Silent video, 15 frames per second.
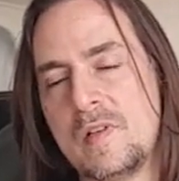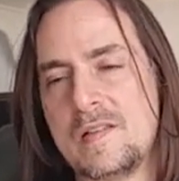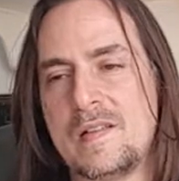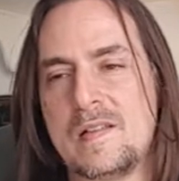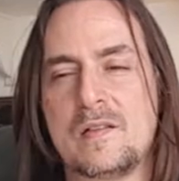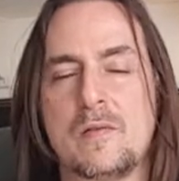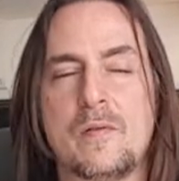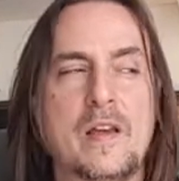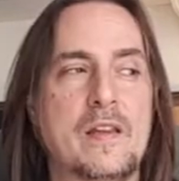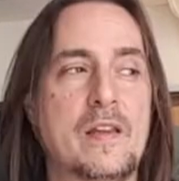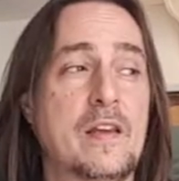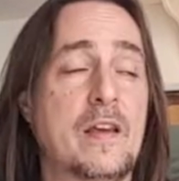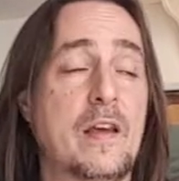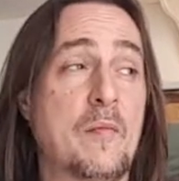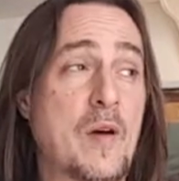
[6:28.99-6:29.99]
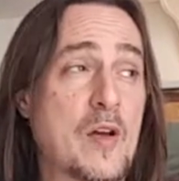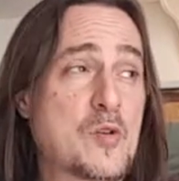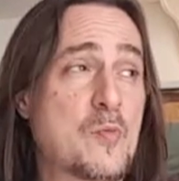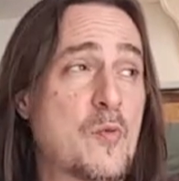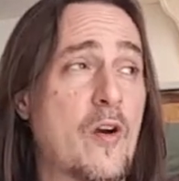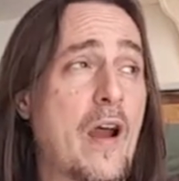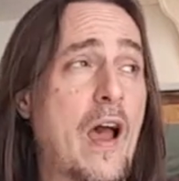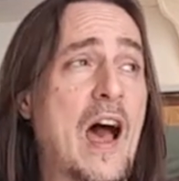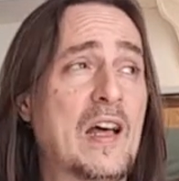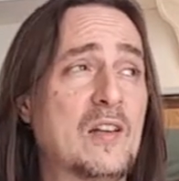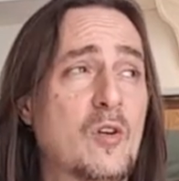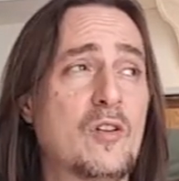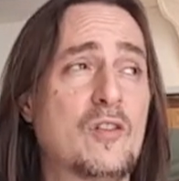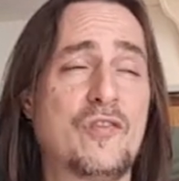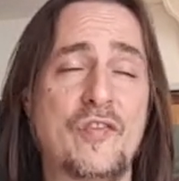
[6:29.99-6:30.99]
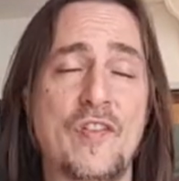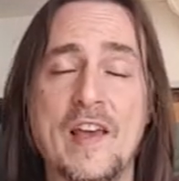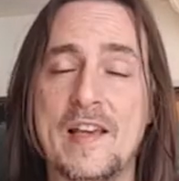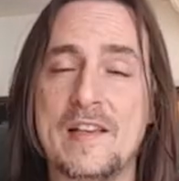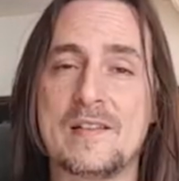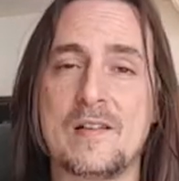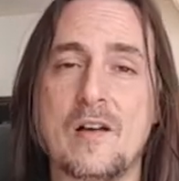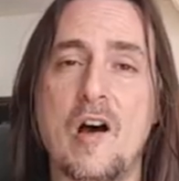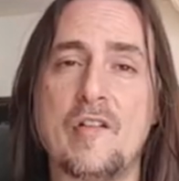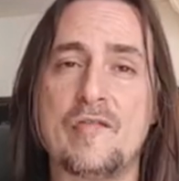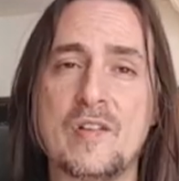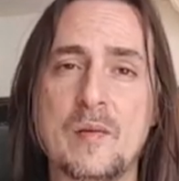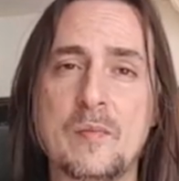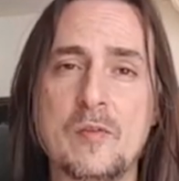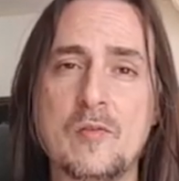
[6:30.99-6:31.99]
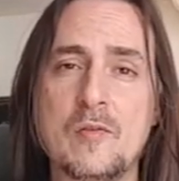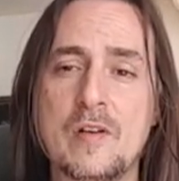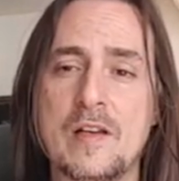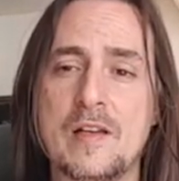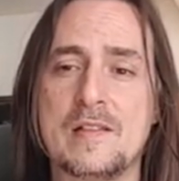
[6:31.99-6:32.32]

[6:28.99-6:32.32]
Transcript: This is already a much more adult phase of the moon.